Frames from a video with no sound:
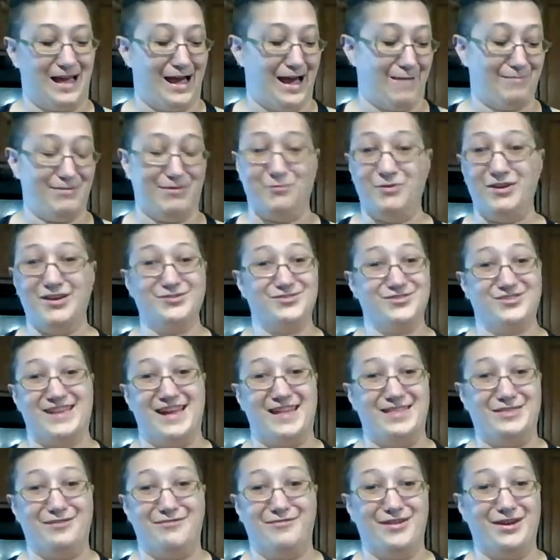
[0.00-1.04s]
I mean, we could just
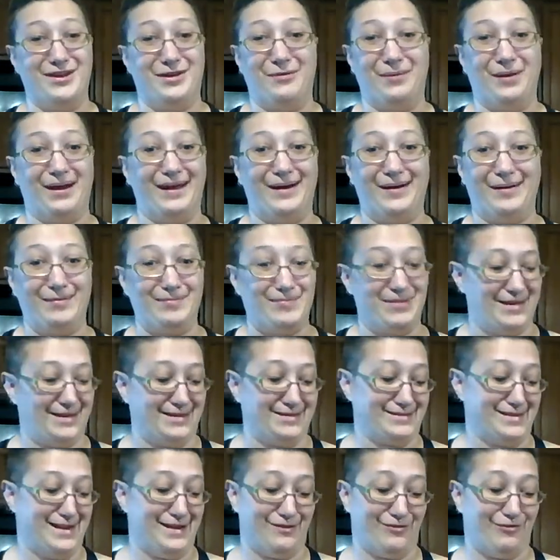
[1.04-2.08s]
end the video here
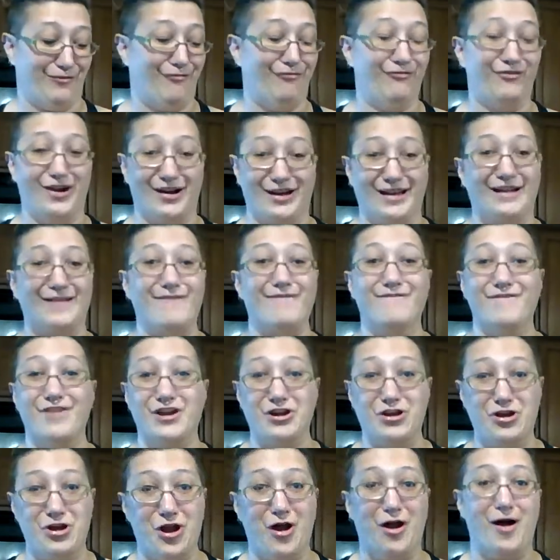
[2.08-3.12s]
because that's fucking
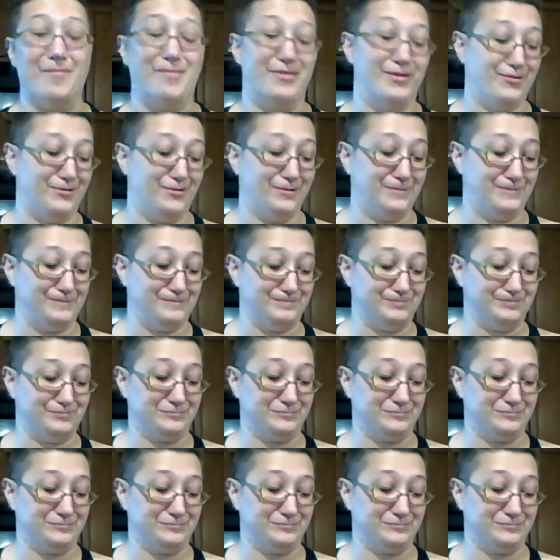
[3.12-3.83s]
phenomenal.